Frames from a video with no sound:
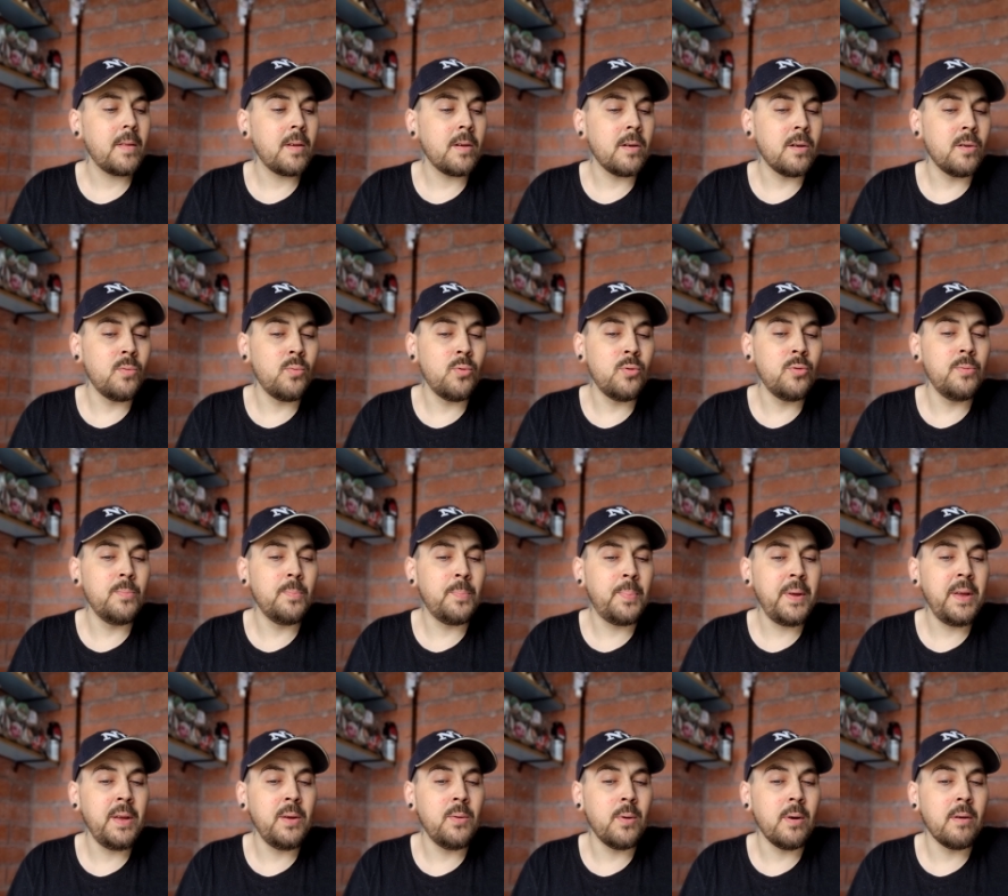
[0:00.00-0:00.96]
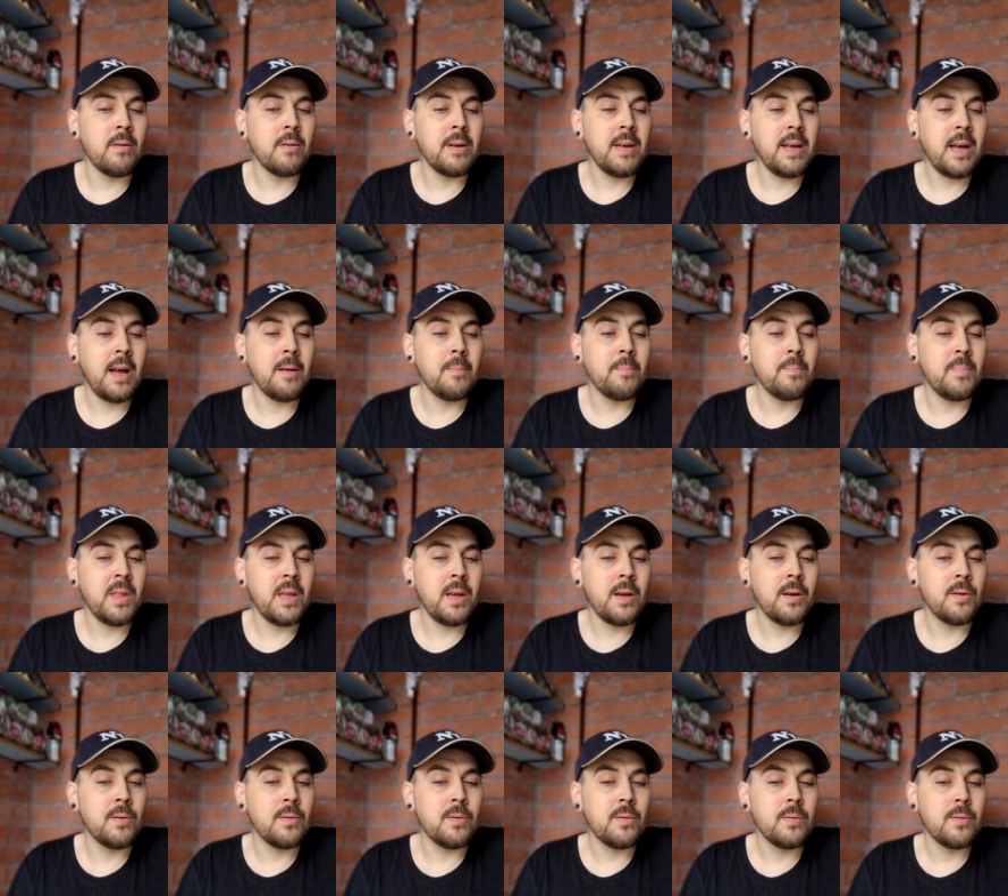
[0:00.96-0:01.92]
I wouldn't be where I am
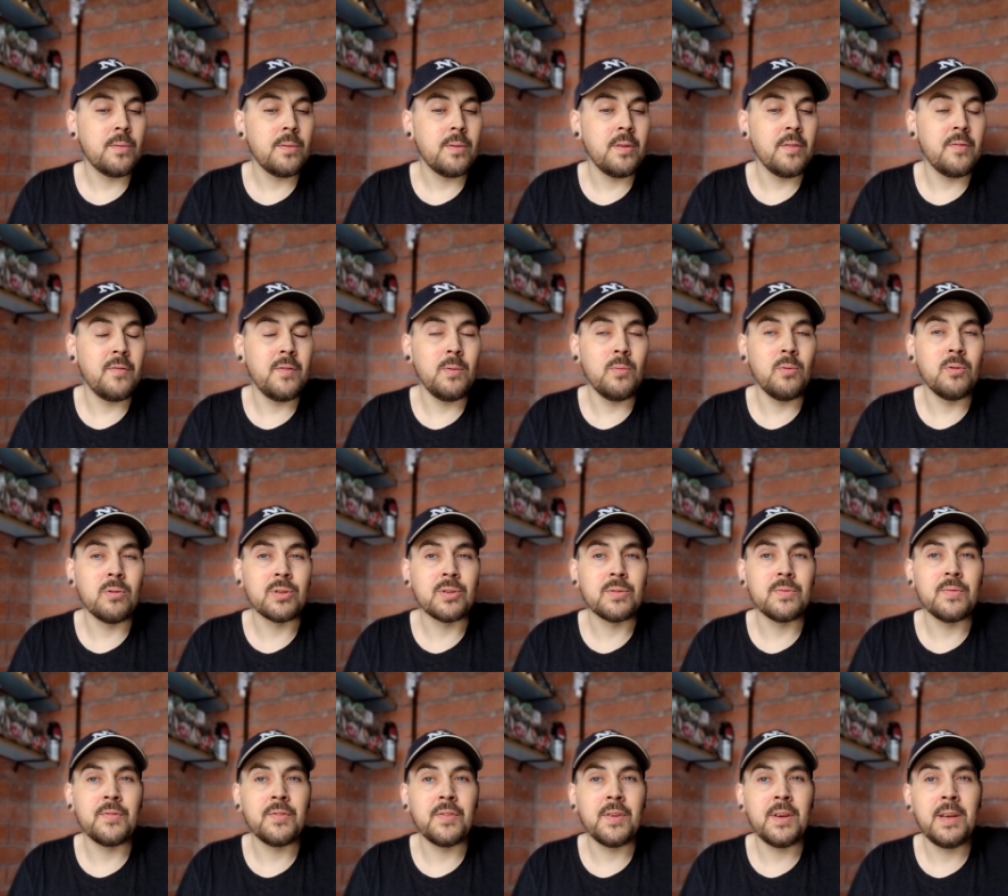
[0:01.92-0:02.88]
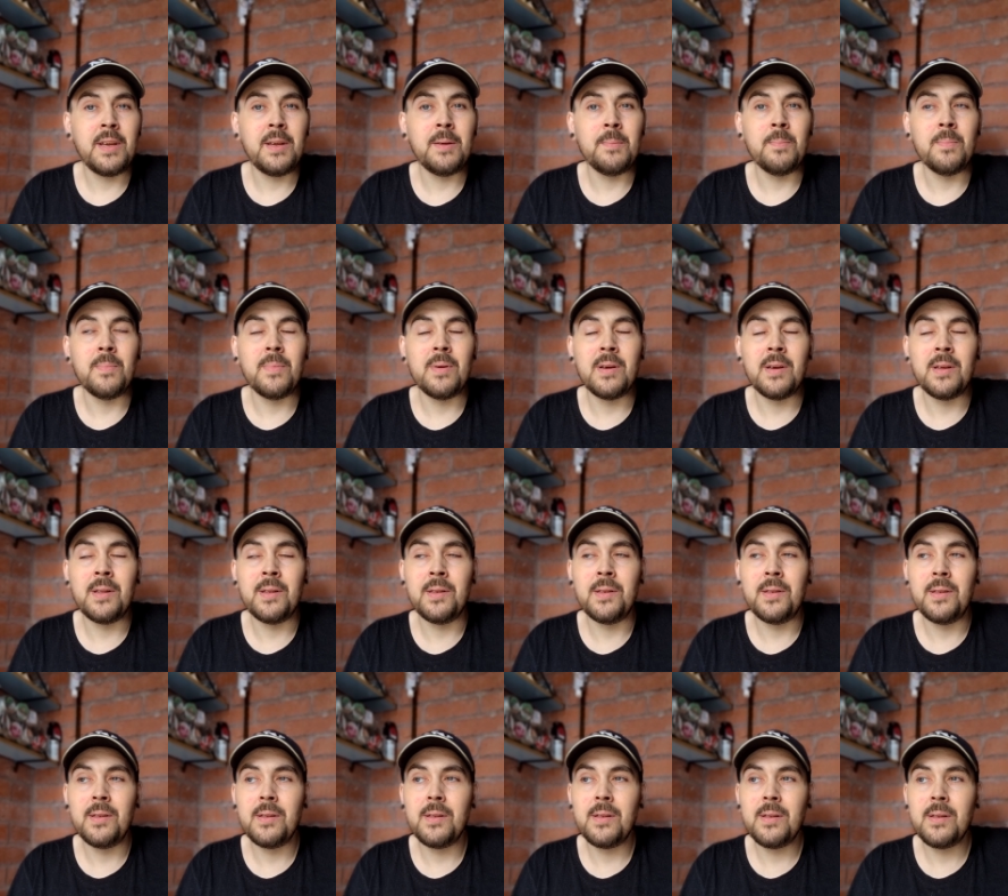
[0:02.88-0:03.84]
now if it wasn't for him. And